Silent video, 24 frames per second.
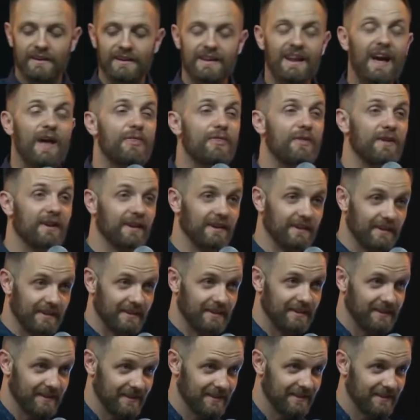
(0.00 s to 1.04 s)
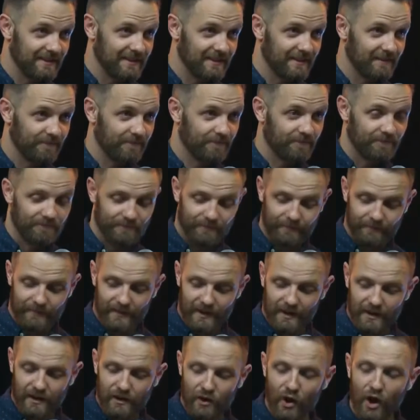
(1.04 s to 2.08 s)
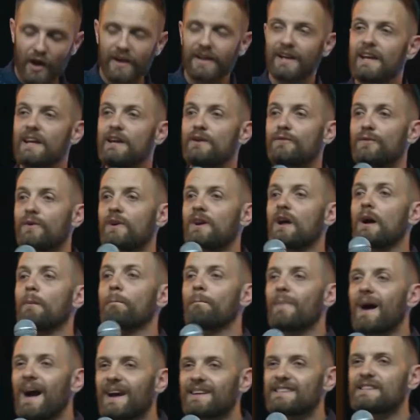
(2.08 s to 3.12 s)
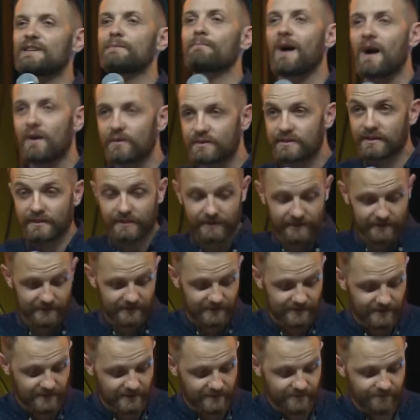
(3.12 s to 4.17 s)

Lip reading: Nothing. Not even a mighty mountain.